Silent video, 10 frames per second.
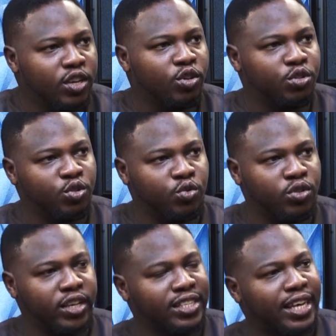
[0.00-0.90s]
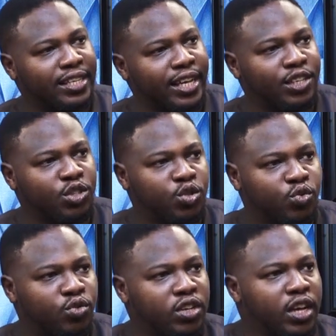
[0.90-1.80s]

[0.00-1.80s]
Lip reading: in or to get attached to